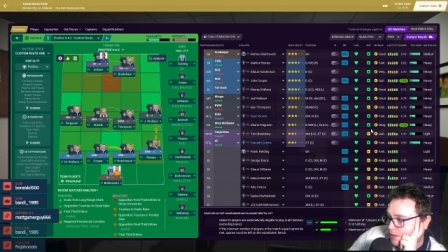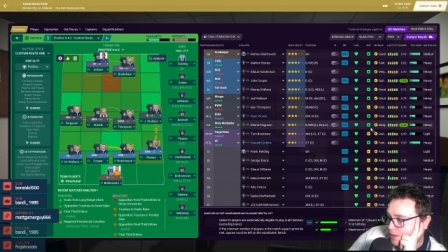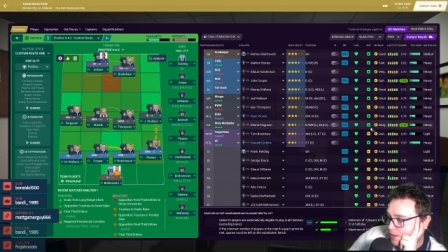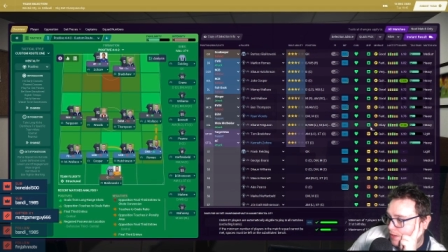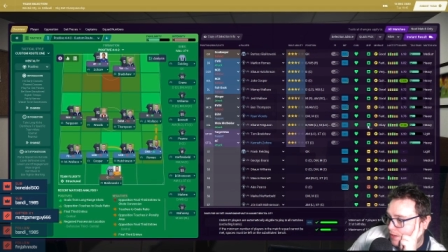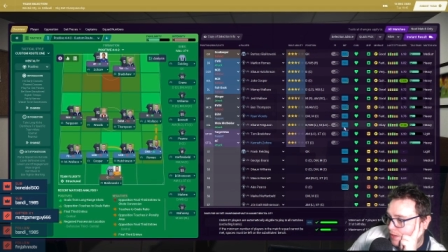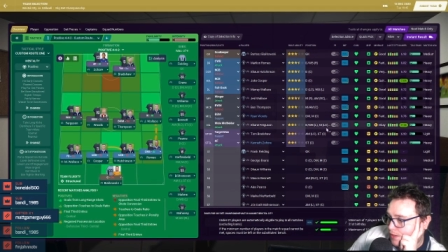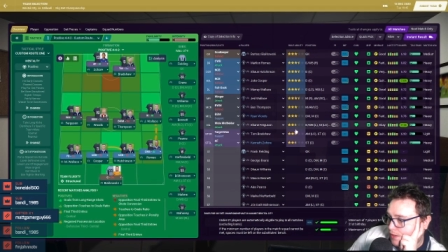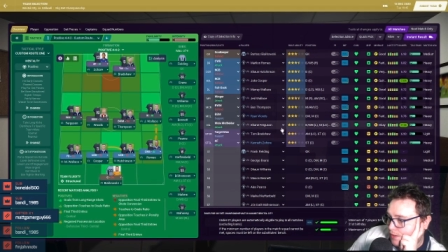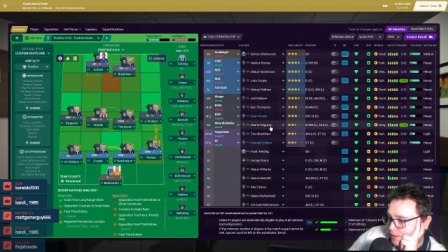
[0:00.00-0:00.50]

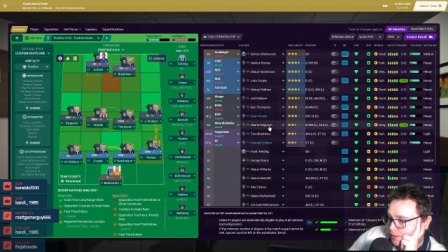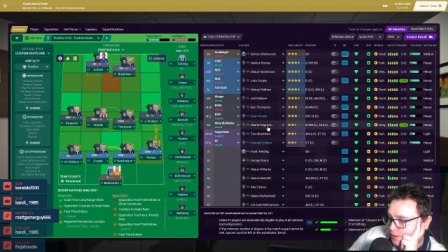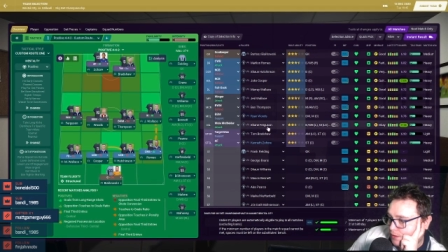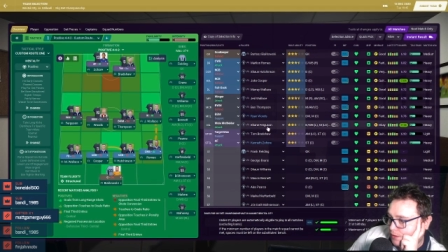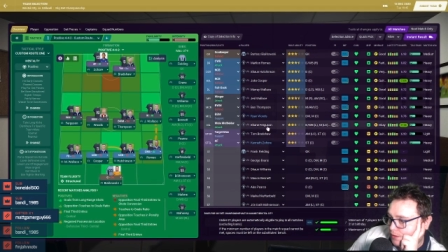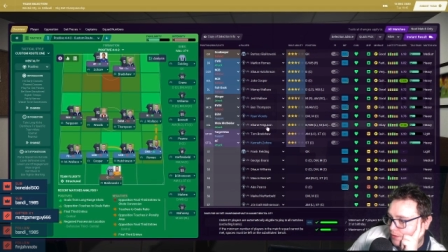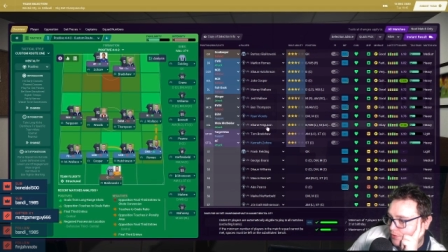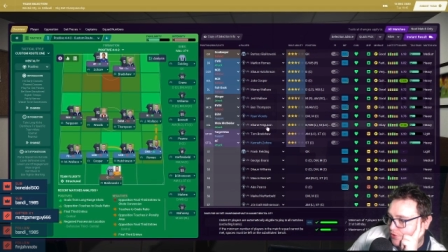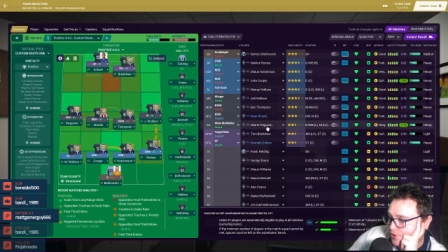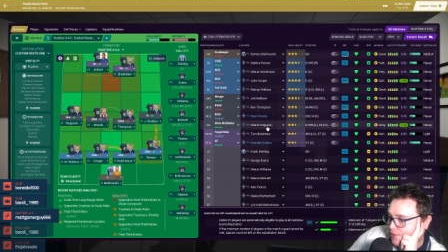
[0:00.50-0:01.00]

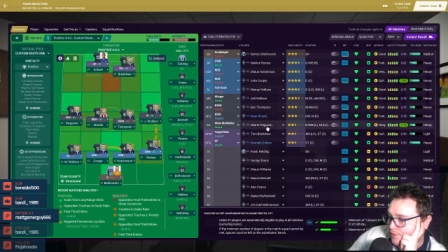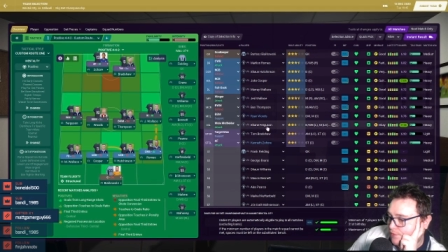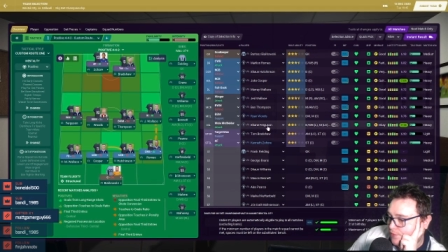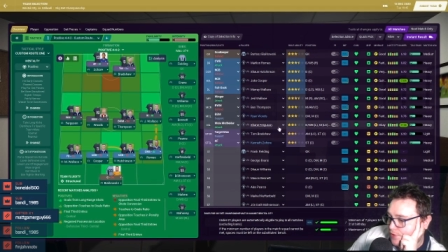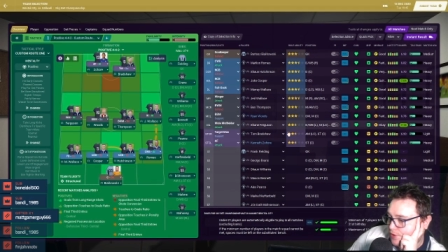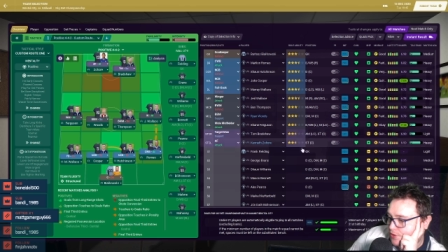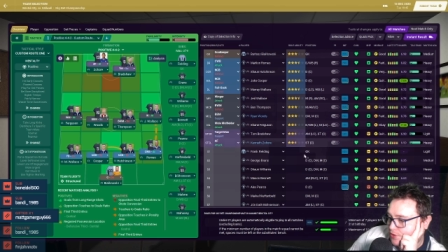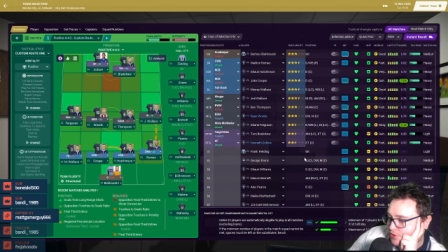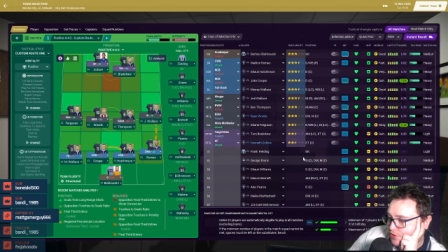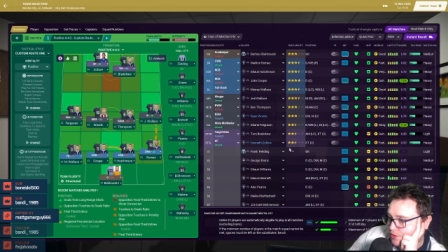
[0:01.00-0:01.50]
And Shane
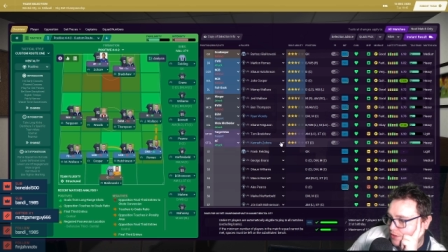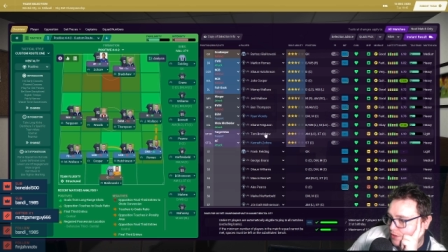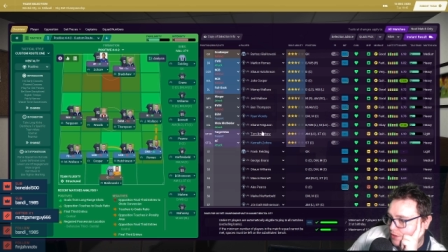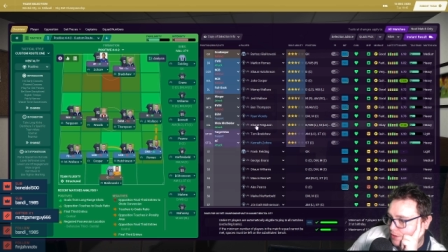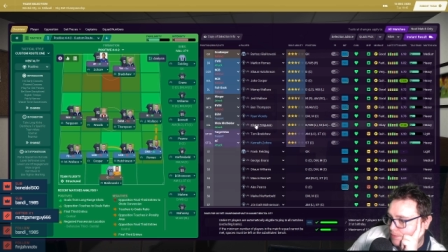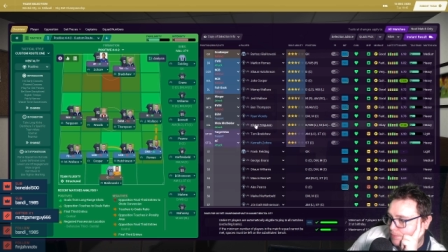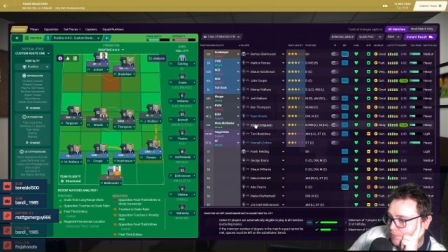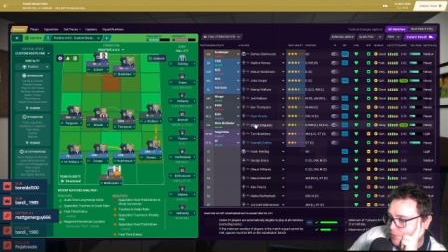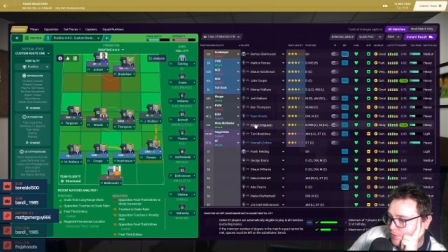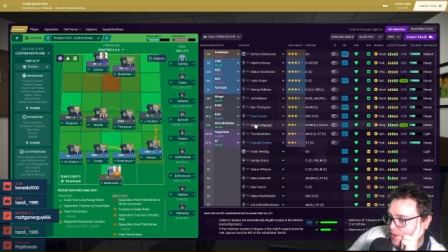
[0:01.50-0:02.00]
Ferguson, I'm
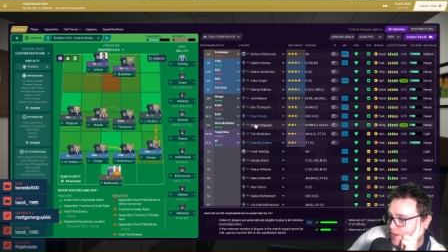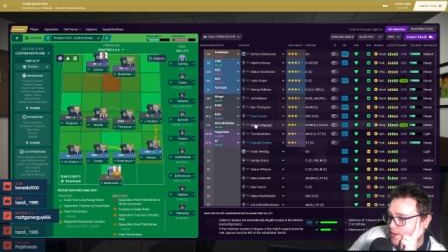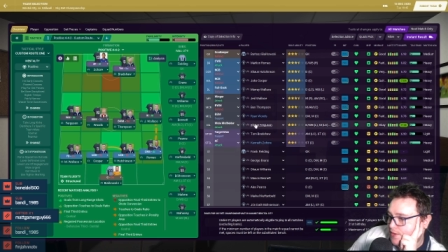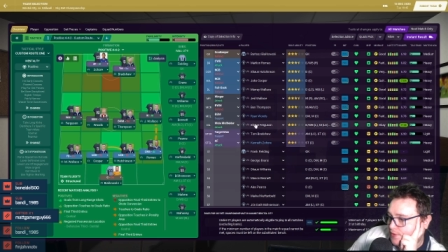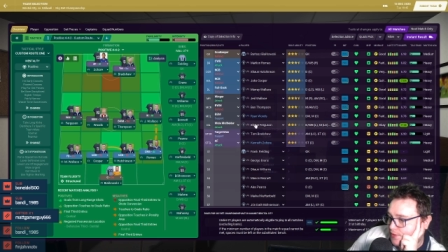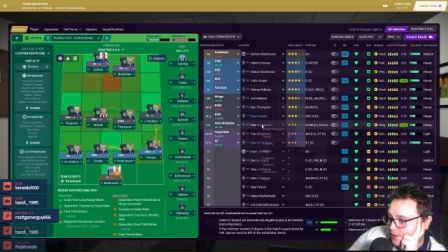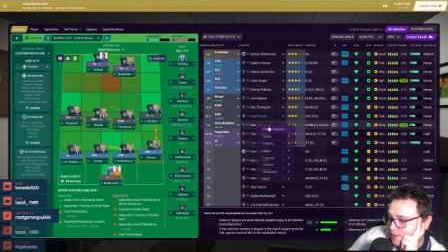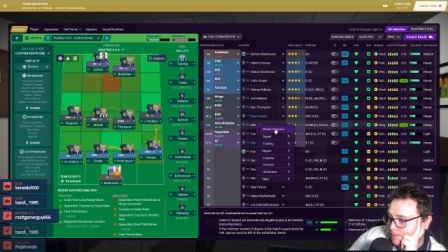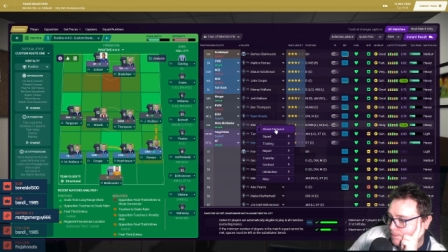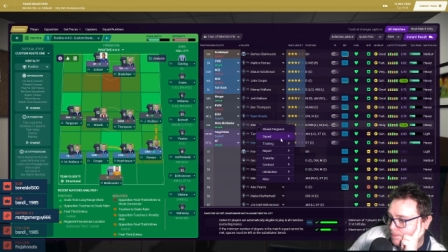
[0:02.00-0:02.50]
going to
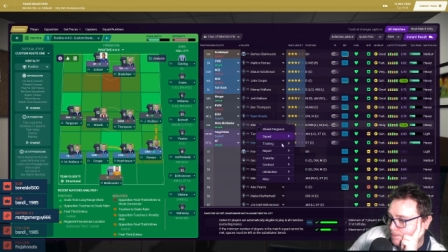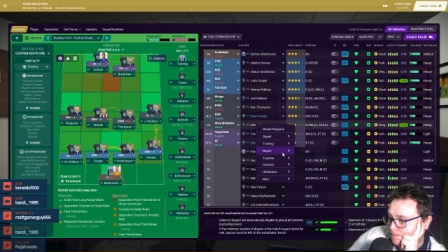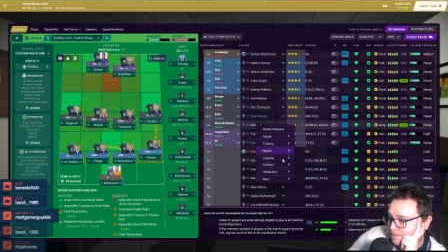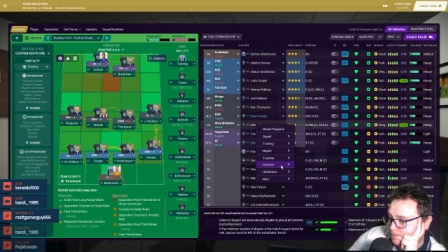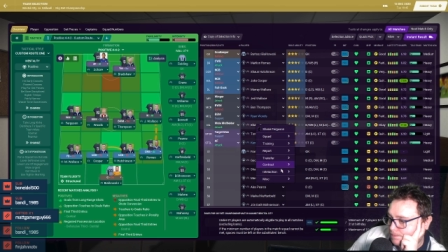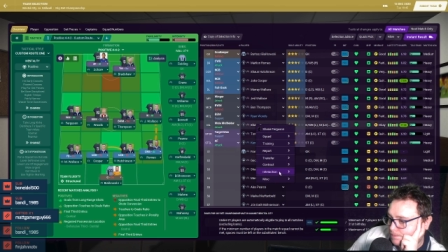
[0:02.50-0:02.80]
praise him.